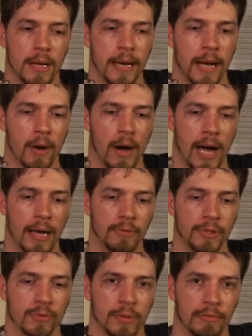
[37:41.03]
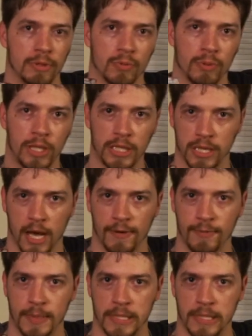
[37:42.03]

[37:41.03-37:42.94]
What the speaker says: Now, it was really tough